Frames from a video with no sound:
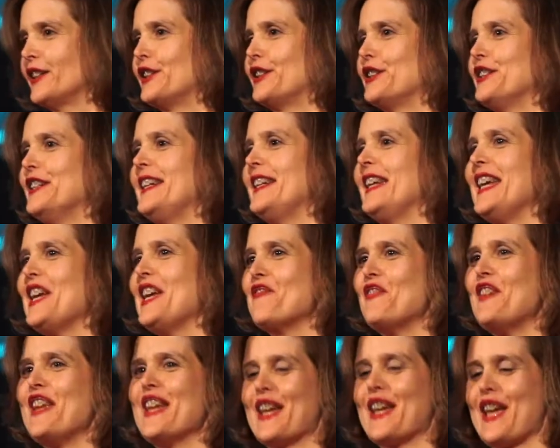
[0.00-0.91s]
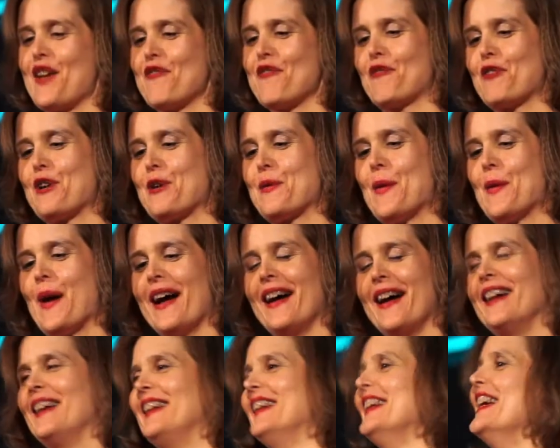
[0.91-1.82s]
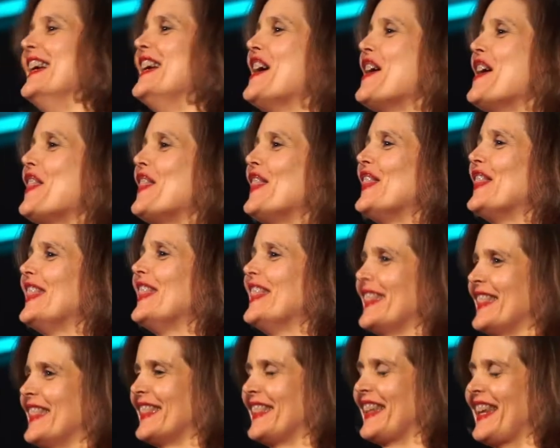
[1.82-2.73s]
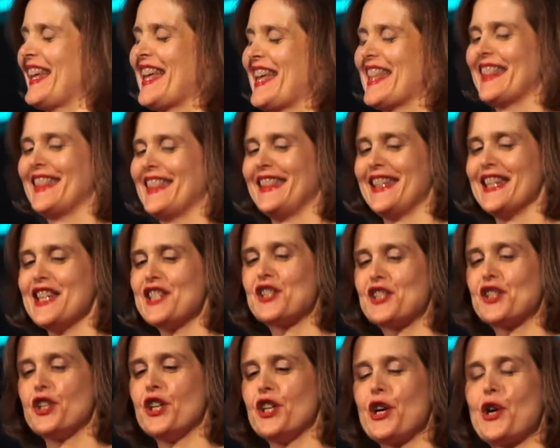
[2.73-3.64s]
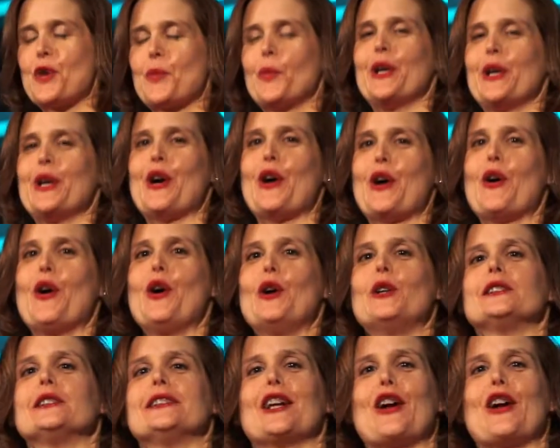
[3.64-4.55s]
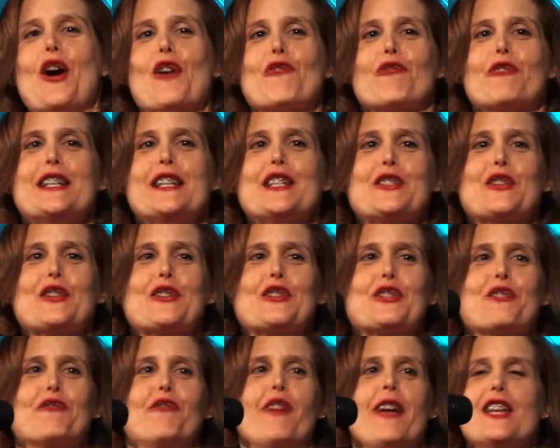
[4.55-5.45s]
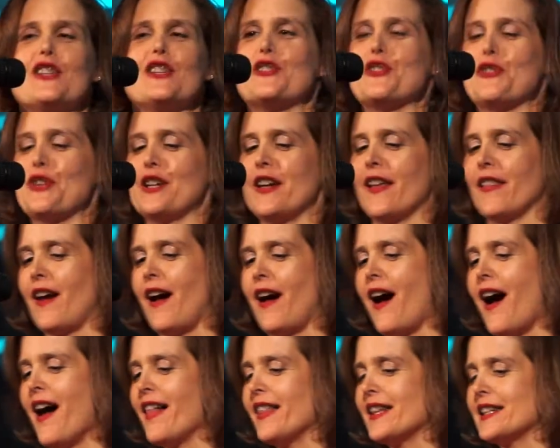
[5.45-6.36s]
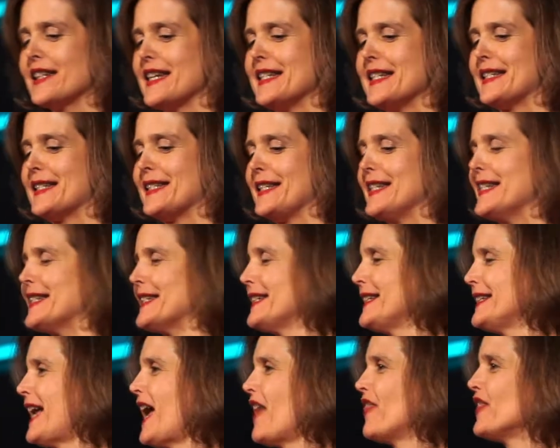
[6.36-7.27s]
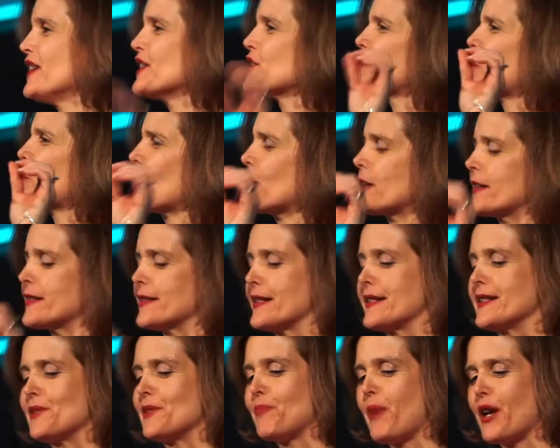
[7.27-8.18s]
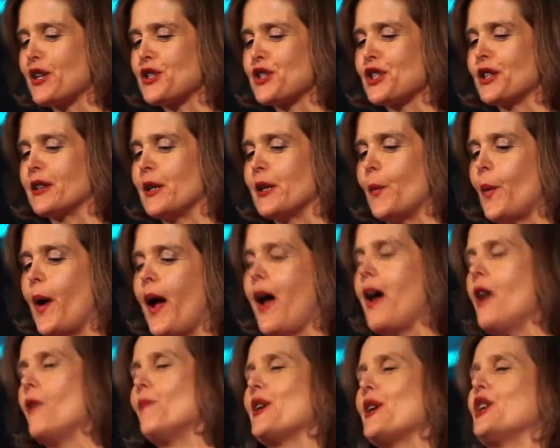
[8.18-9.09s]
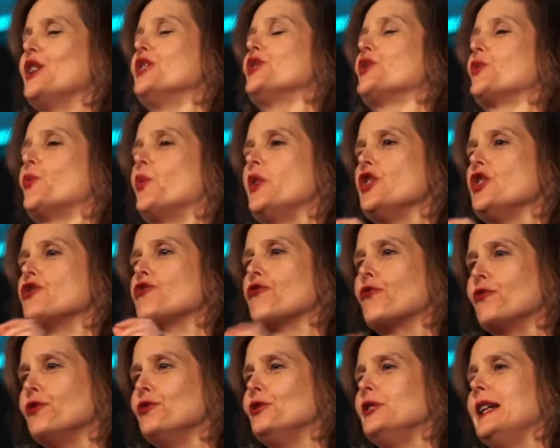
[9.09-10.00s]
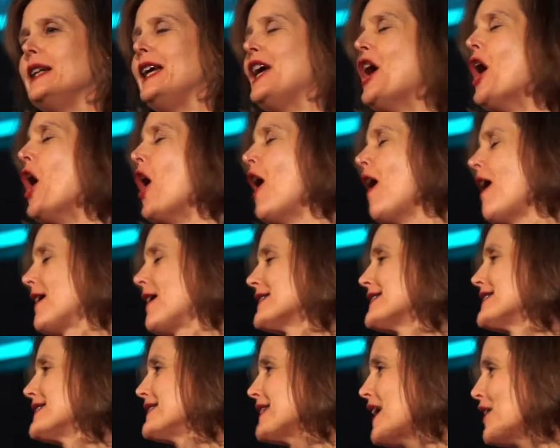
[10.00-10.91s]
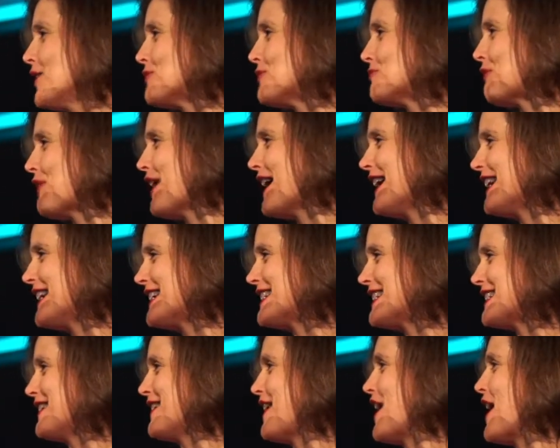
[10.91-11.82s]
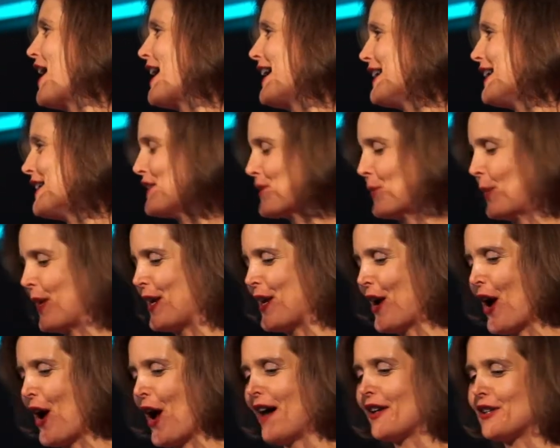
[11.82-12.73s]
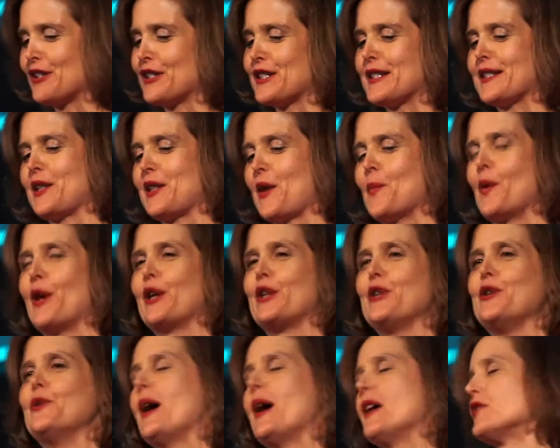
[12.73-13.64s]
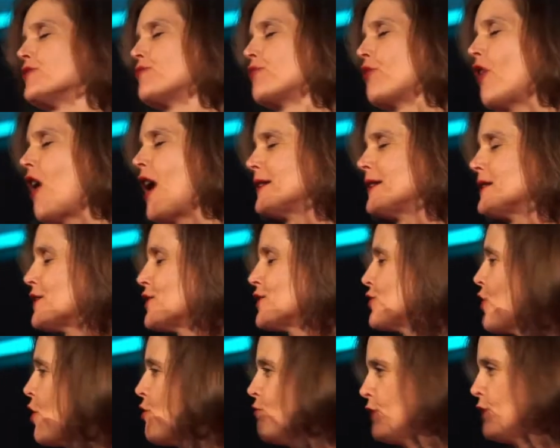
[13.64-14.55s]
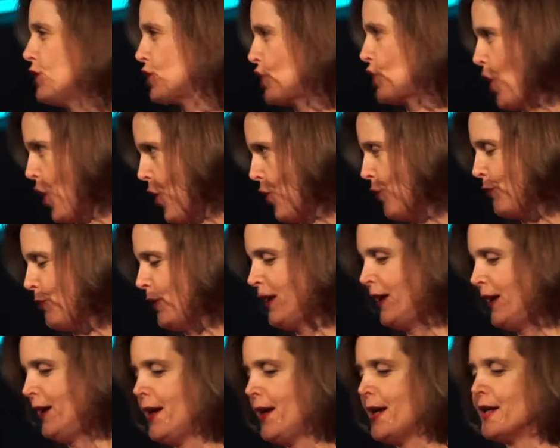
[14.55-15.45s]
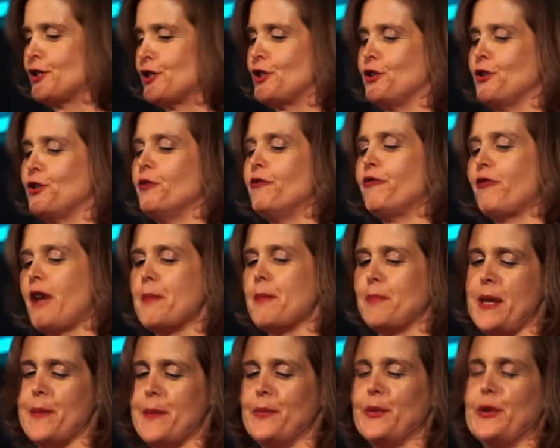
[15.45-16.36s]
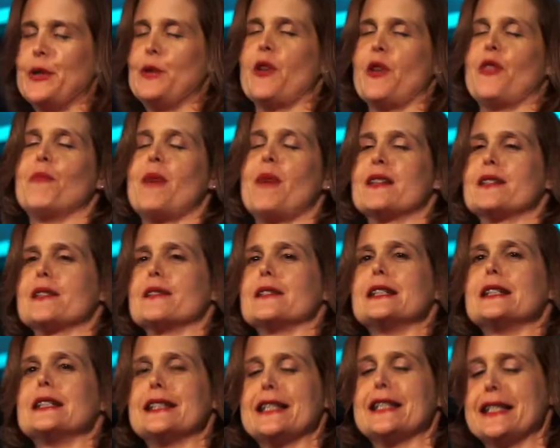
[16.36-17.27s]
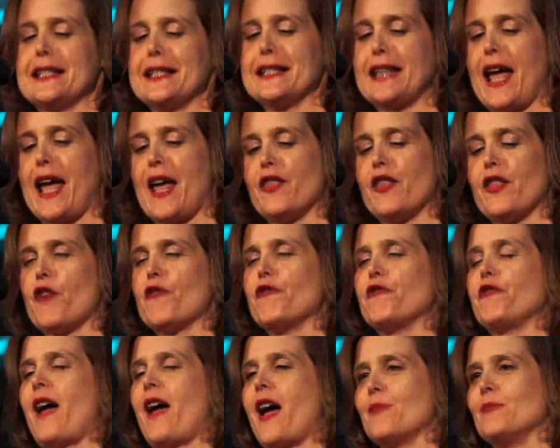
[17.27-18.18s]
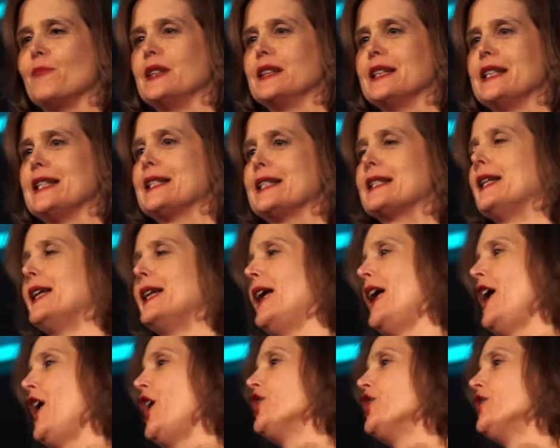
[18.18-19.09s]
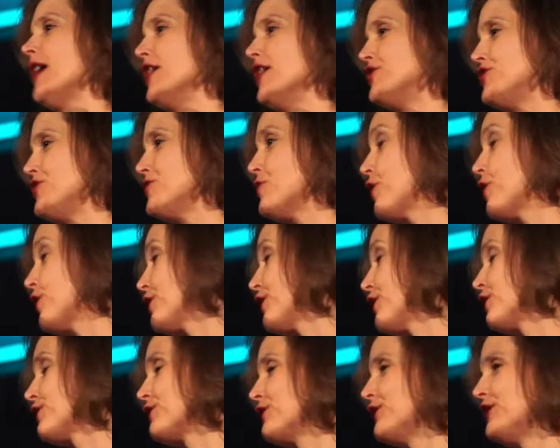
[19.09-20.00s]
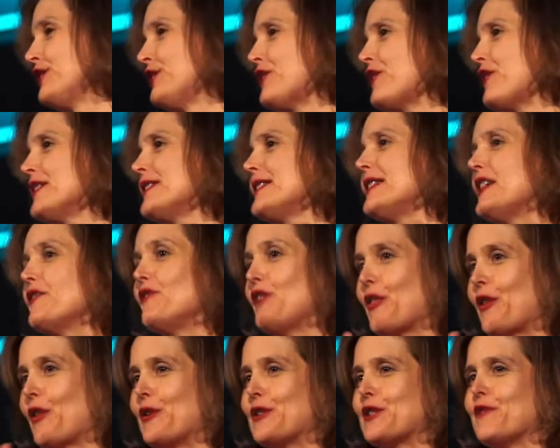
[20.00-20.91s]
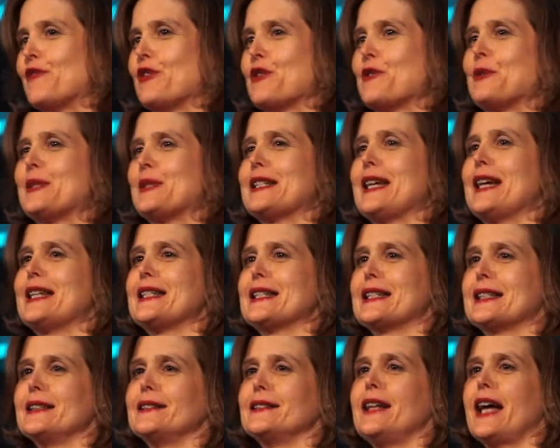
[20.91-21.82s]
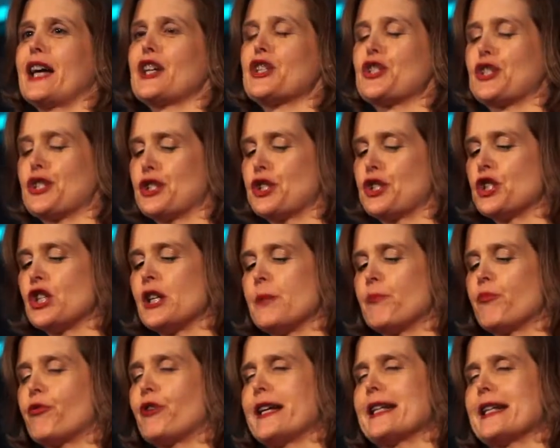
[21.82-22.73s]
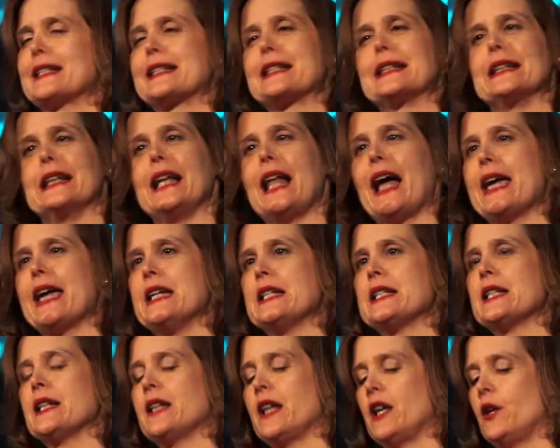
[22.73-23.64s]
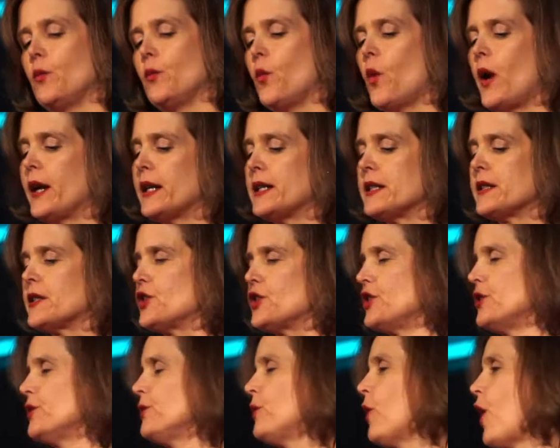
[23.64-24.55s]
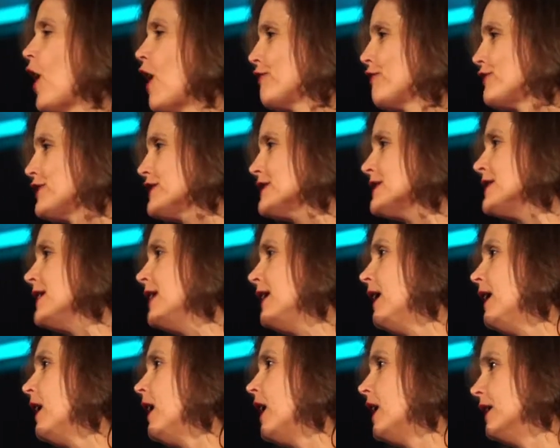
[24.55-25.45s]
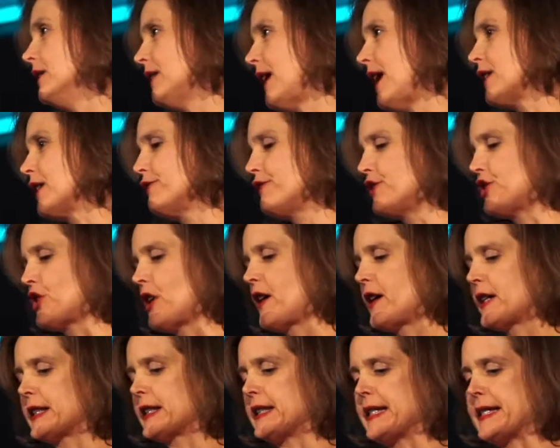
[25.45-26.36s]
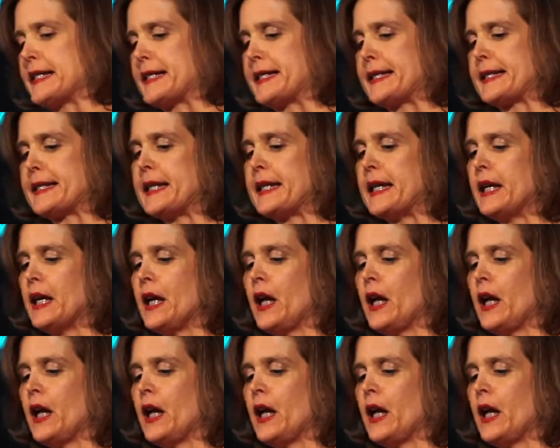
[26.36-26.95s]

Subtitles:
Good evening, everyone. This year we are holding our research event during the holiday season, and this works especially well because we truly are celebrating tonight as we honor someone who has brought so much hope to people with mental illness and their families. As you heard earlier this evening, those of you who attended the lecture, she brings light in what is too often a lot of darkness.